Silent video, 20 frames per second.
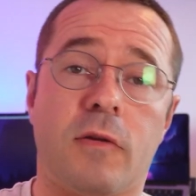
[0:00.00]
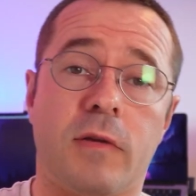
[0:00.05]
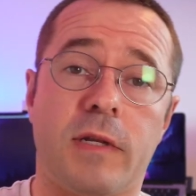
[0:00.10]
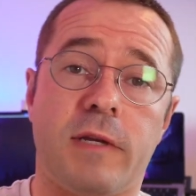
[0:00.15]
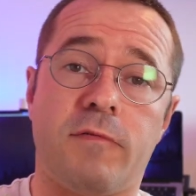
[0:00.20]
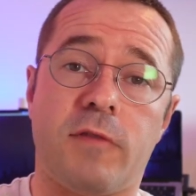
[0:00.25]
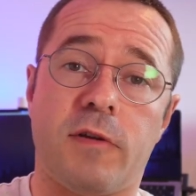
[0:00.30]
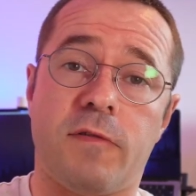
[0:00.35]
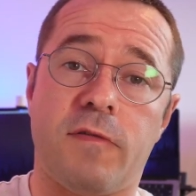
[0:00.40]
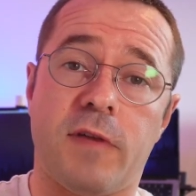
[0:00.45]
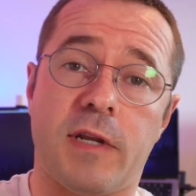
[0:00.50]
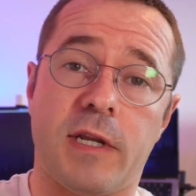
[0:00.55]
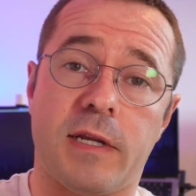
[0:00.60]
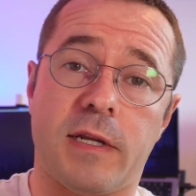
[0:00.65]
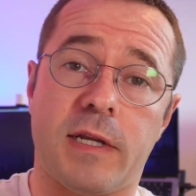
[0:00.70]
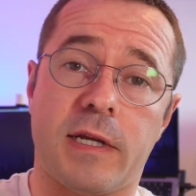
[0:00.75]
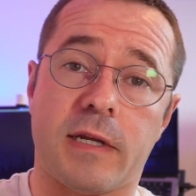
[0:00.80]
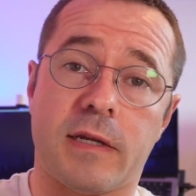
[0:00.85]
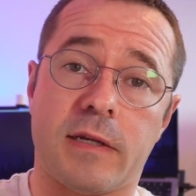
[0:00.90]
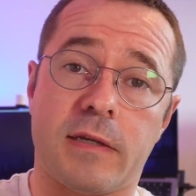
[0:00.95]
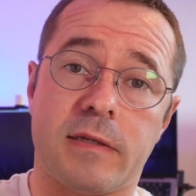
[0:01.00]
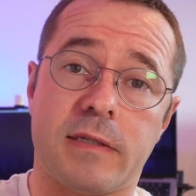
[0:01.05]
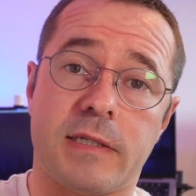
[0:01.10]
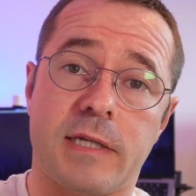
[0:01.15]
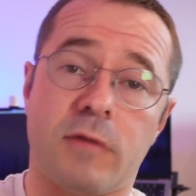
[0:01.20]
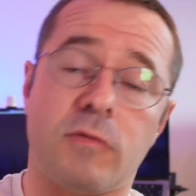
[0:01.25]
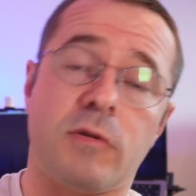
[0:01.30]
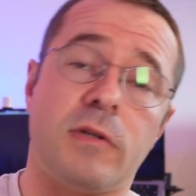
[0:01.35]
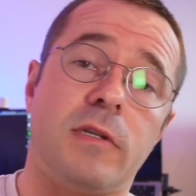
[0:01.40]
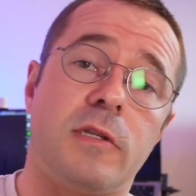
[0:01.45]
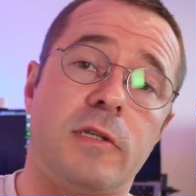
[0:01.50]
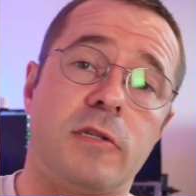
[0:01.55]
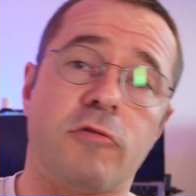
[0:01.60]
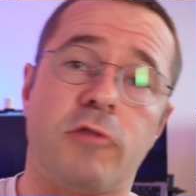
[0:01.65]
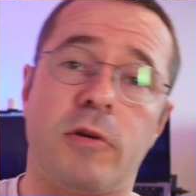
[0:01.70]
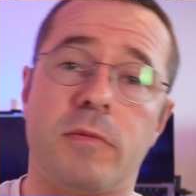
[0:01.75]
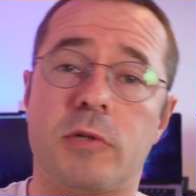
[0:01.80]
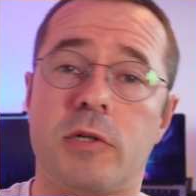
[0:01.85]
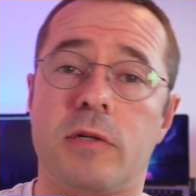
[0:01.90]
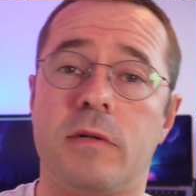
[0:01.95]
I'll leave an affiliate link down in the
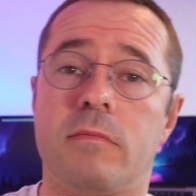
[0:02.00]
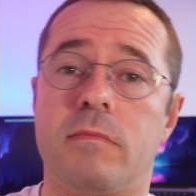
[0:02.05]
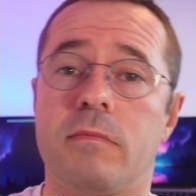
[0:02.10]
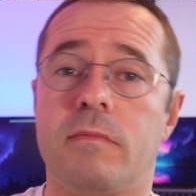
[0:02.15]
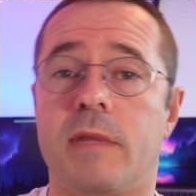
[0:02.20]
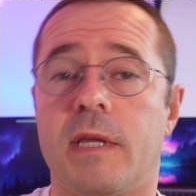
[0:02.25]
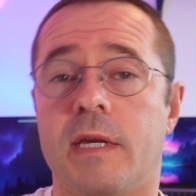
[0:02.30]
description.